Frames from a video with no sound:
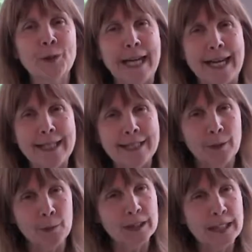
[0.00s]
creating
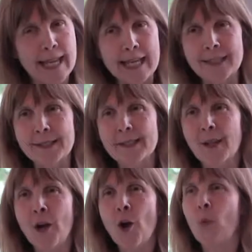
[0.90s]
a place
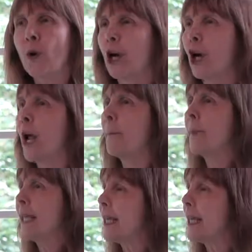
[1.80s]
where